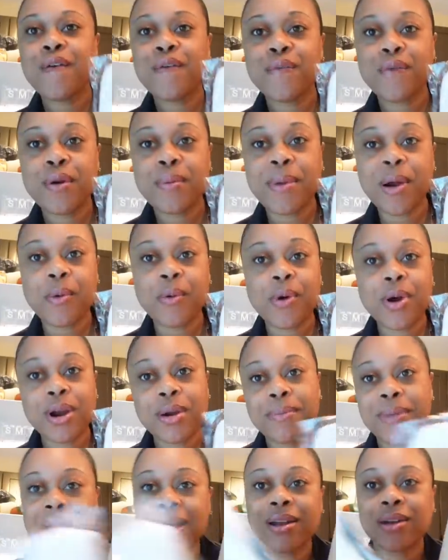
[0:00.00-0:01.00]
for my
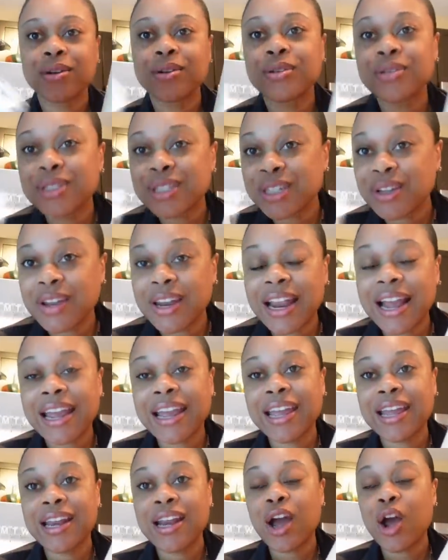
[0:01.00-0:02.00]
water bottle so that I
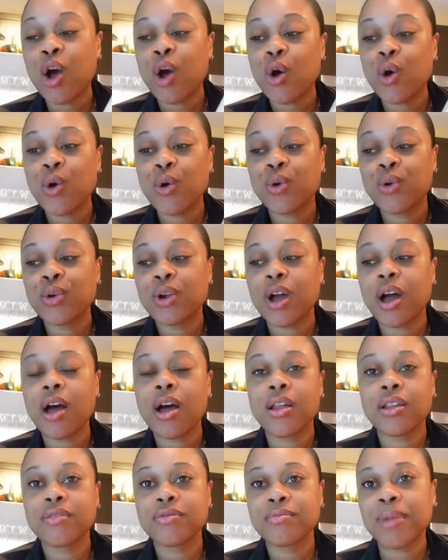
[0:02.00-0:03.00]
can hold
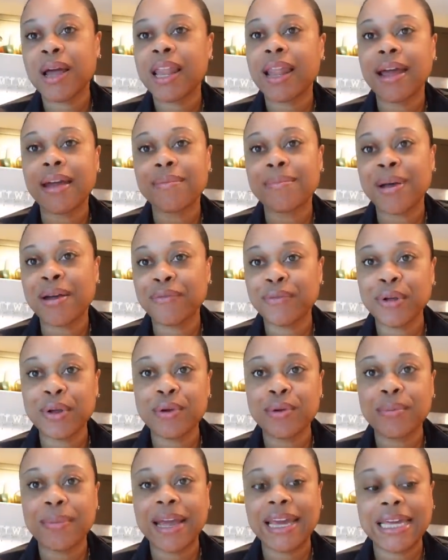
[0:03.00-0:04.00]
all of my like my
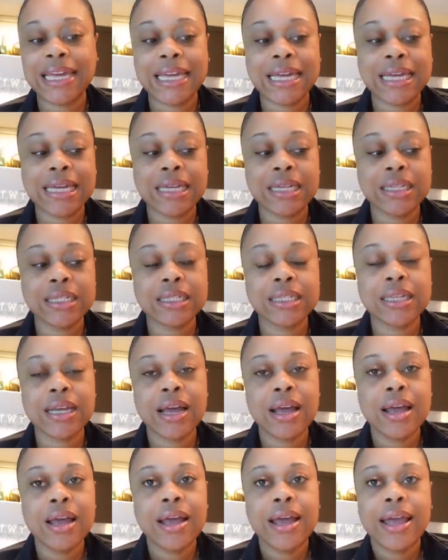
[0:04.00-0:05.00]
phone, my keys,
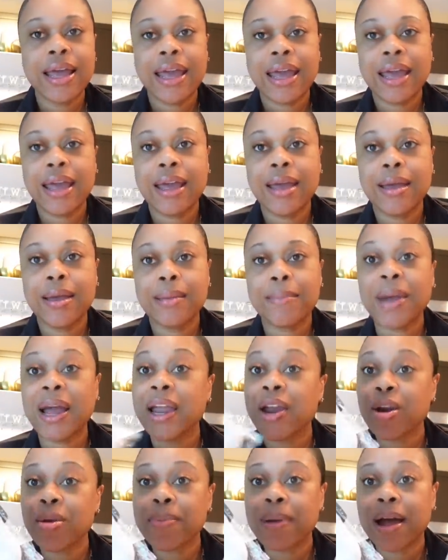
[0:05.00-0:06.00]
and my
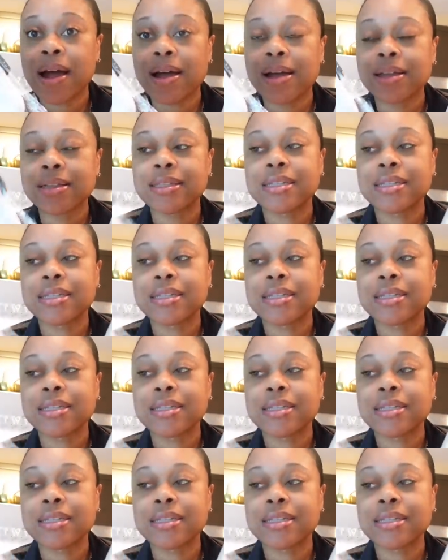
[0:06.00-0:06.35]
AirPods.